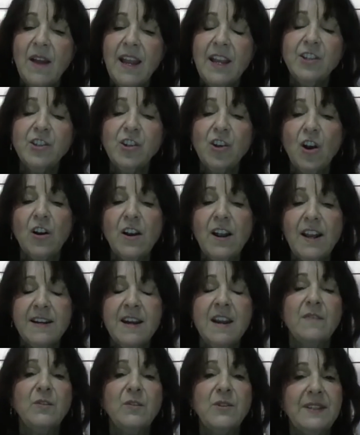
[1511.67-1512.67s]
HR had
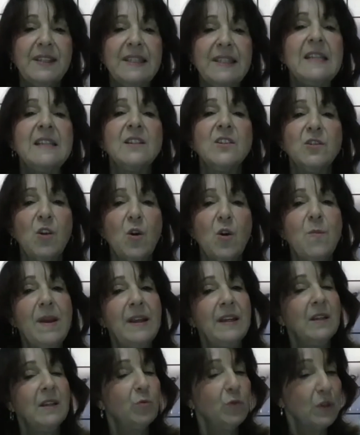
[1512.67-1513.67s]
never seen so
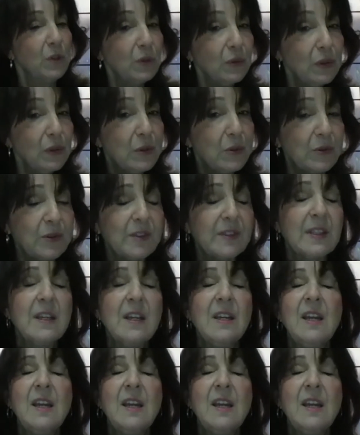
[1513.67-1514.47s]
many recruits.